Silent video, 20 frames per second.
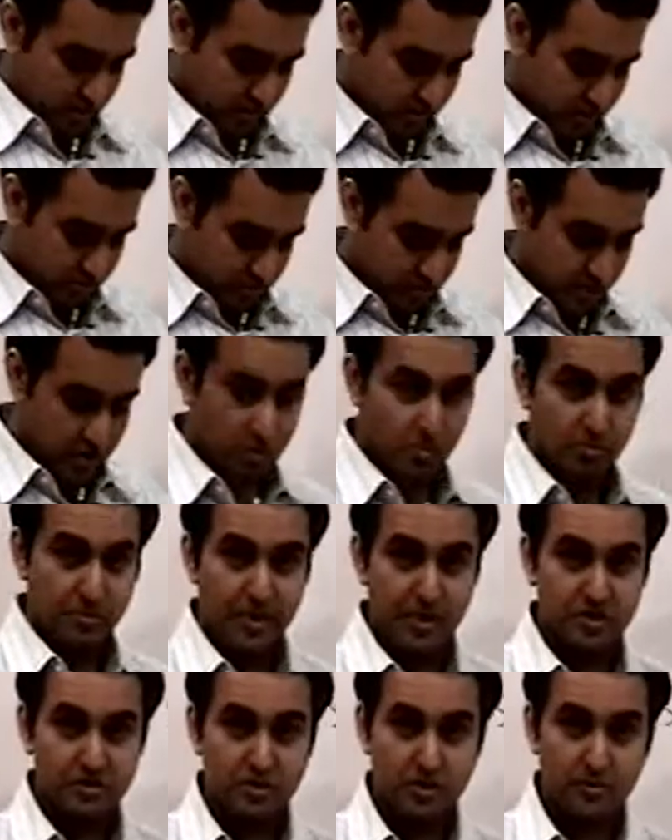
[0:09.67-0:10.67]
Please turn to
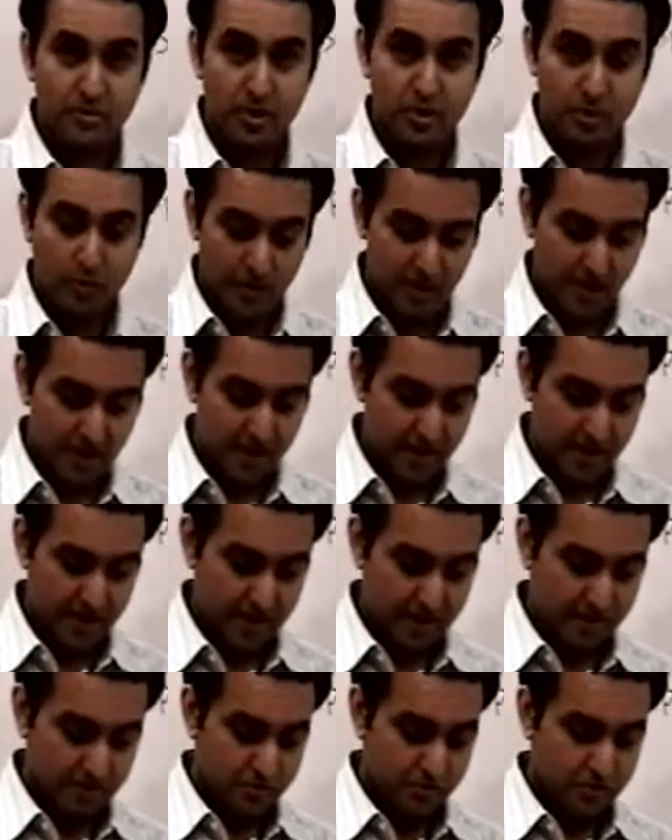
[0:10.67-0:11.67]
page number
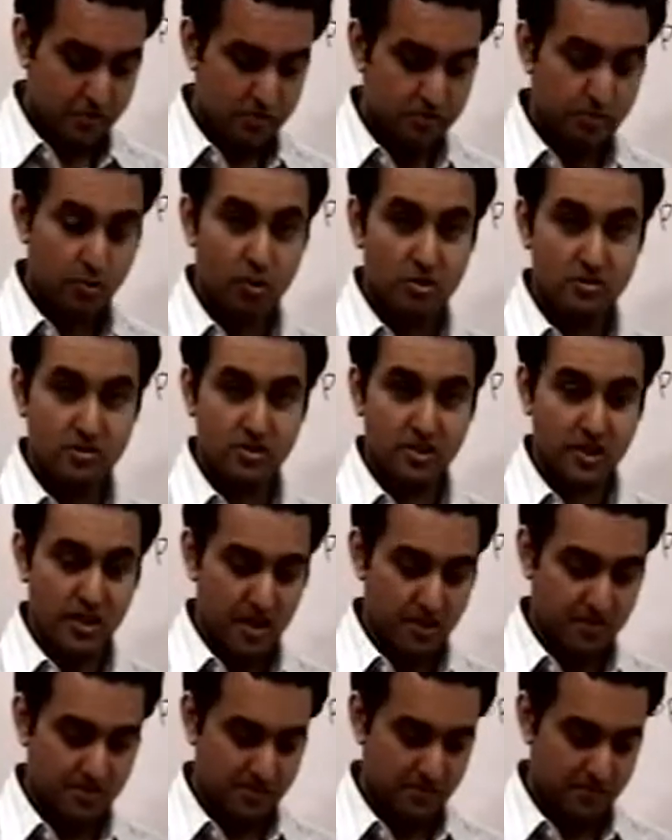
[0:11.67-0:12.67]
28, Sports and
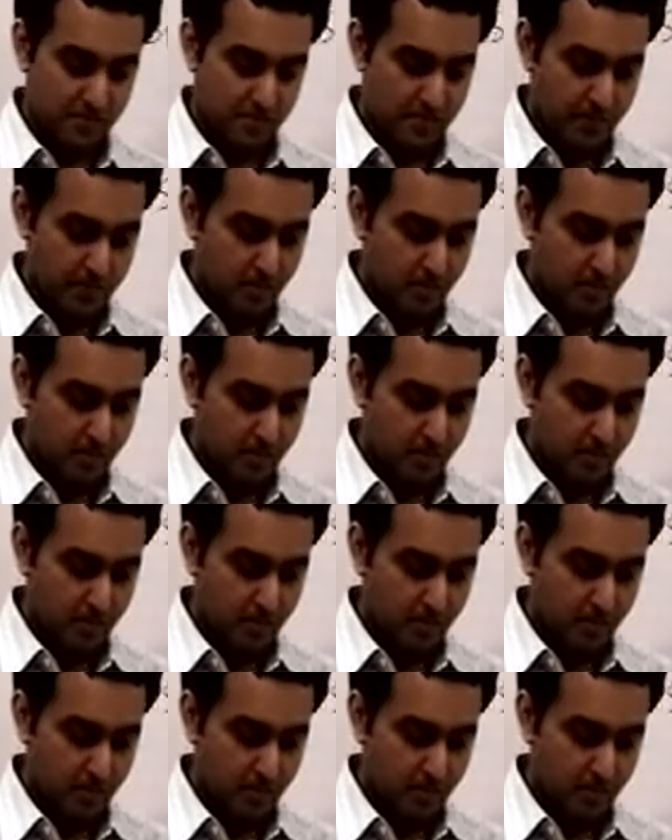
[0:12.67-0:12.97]
Games.